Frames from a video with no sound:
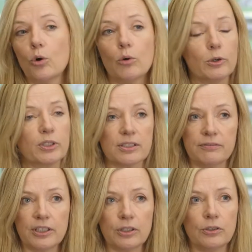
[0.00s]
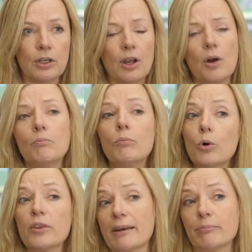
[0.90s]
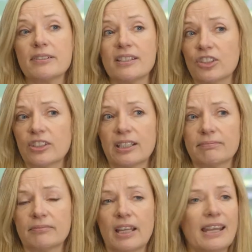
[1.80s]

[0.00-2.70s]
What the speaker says: or point of view more than positioning.